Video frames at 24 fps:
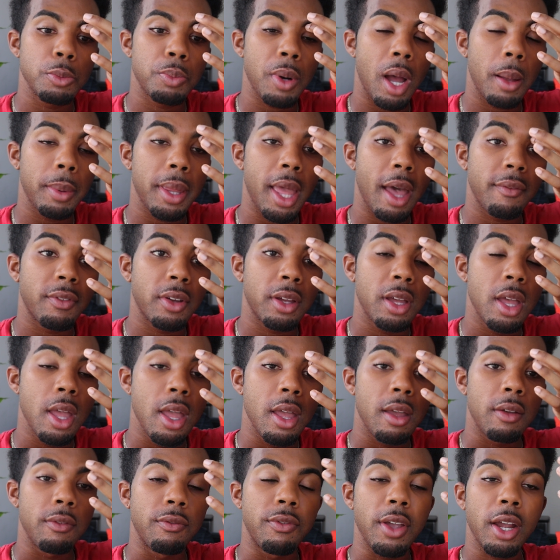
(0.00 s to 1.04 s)
You probably have a
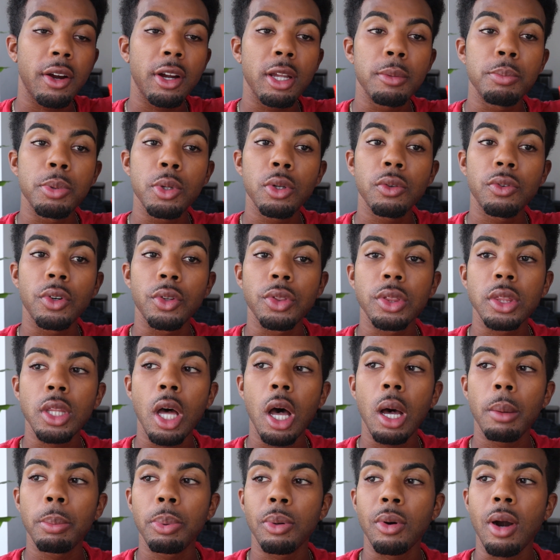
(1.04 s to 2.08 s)
very beautiful
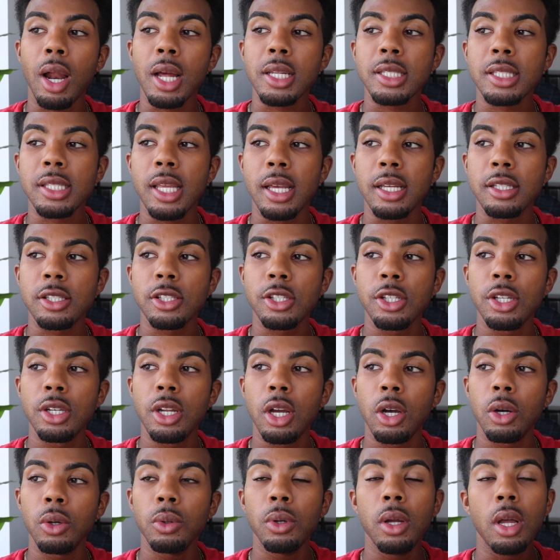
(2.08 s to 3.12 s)
thought process, you
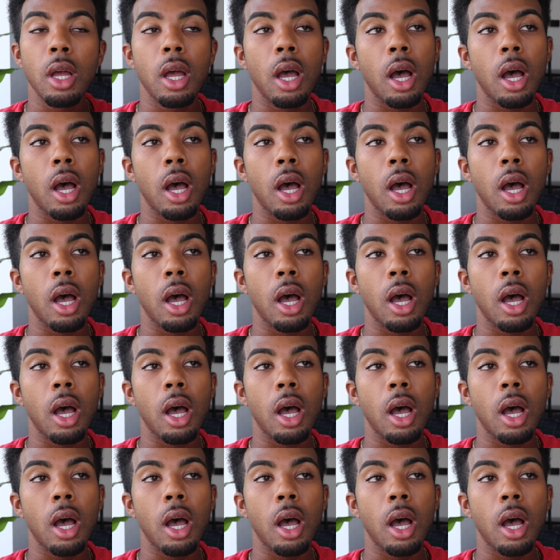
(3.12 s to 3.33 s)
know,